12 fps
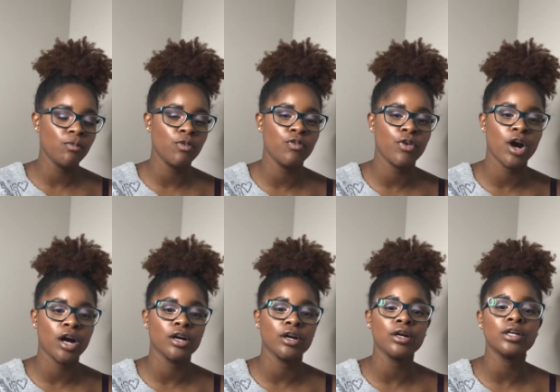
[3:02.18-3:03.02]
for our
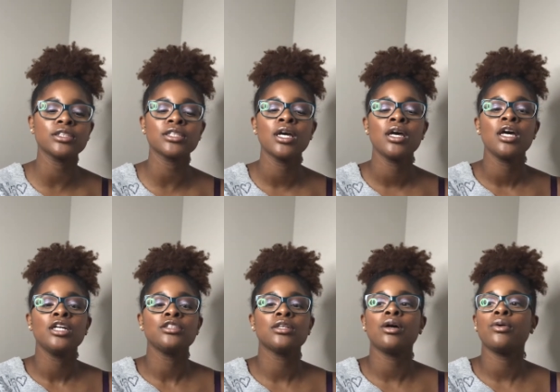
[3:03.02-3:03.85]
girls.
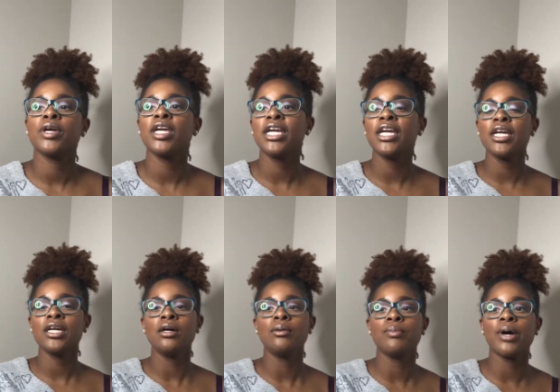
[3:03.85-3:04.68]
So he
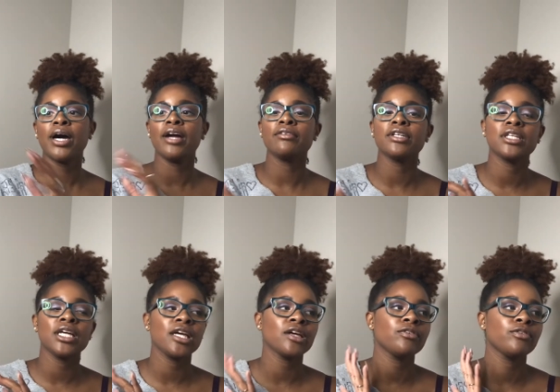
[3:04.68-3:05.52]
bought
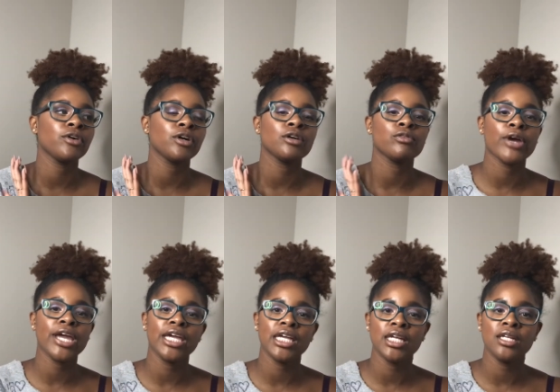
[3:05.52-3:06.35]
everything for
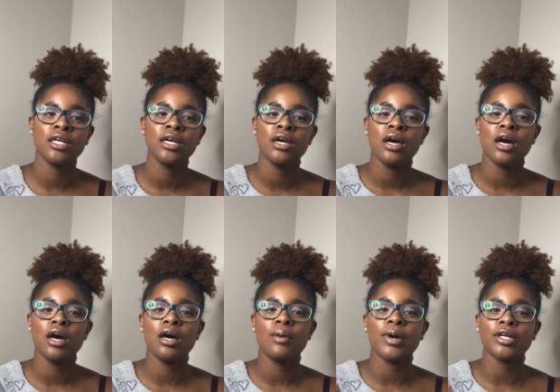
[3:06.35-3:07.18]
Reagan,
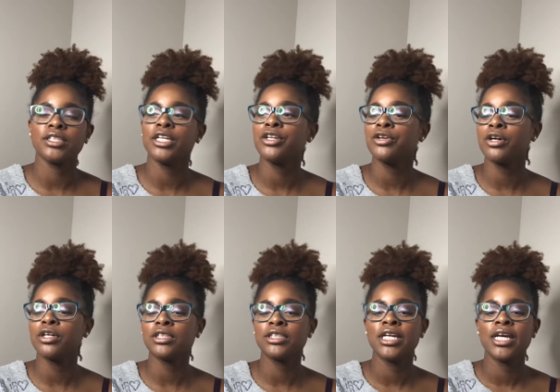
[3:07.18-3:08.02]
our
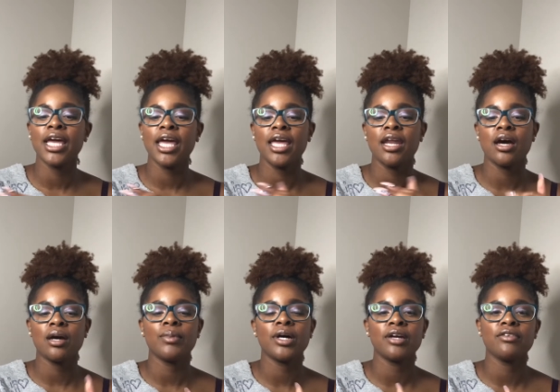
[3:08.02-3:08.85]
10-year-old, and I
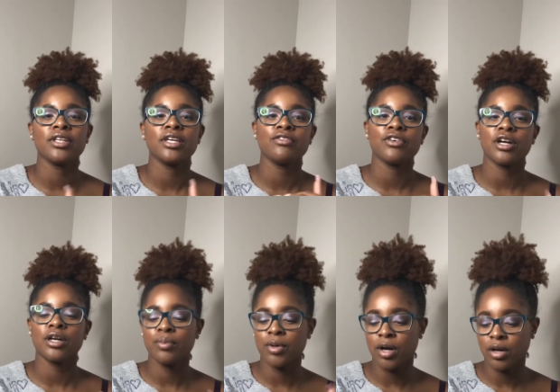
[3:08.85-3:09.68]
bought everything for
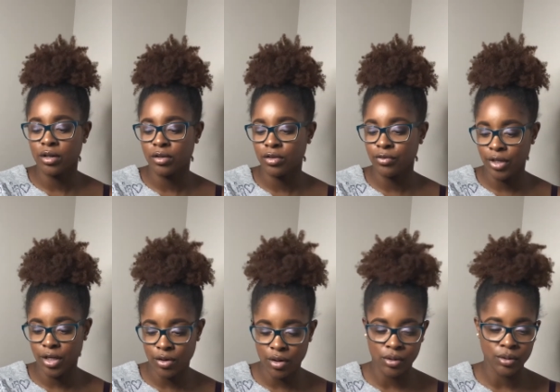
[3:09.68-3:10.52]
Harper, our 3-year-old.